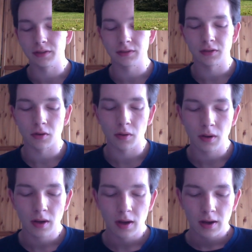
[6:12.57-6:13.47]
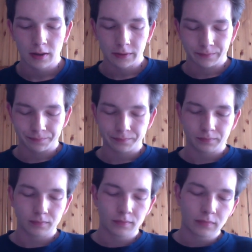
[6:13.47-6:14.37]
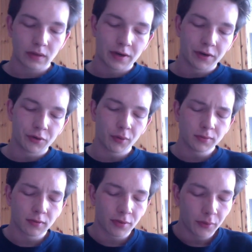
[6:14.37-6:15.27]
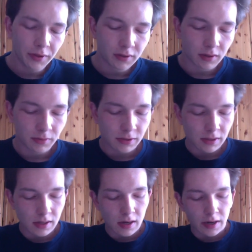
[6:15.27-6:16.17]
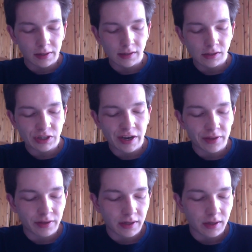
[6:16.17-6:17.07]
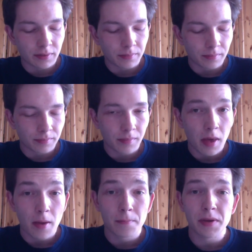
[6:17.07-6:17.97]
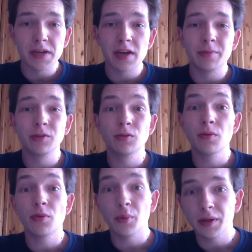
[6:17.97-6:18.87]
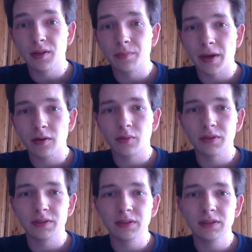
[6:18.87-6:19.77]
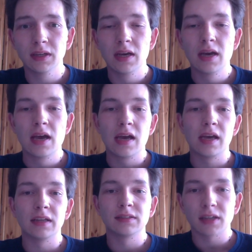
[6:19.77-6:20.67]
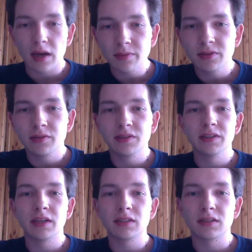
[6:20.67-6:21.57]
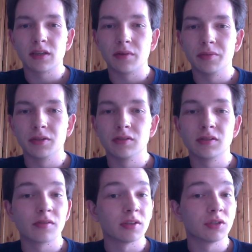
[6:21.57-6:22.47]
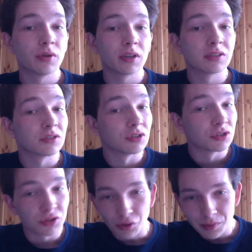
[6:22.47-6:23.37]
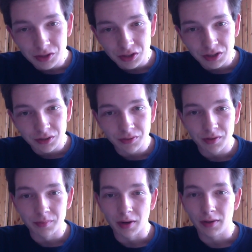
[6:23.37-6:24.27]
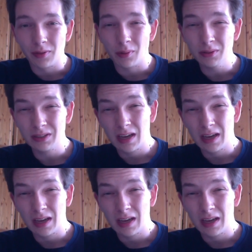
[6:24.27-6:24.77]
So, and in terms of 3 clubs, I'd like to add that being able to do 3-club back crosses is absolutely necessary, because this trick is just so much easier than body throws.